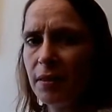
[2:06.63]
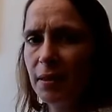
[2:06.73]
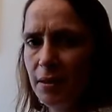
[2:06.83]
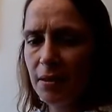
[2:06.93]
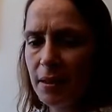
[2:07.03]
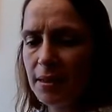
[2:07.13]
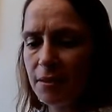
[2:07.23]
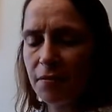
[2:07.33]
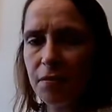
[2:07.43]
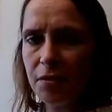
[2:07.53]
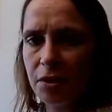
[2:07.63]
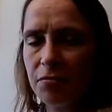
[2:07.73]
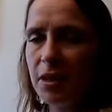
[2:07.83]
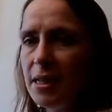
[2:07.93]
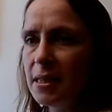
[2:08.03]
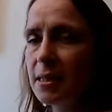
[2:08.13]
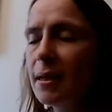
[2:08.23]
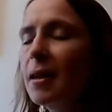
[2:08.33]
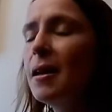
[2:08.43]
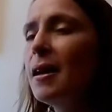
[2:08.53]
you know, they're different for good reason.
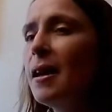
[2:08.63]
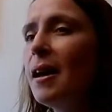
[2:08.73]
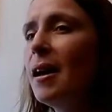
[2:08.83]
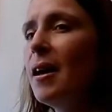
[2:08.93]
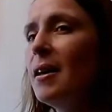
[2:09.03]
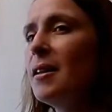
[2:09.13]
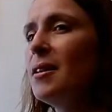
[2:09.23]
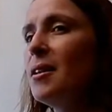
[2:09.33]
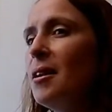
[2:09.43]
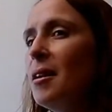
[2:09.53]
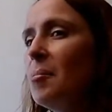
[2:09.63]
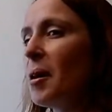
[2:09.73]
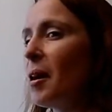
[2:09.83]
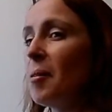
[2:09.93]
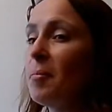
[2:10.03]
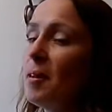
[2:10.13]
But I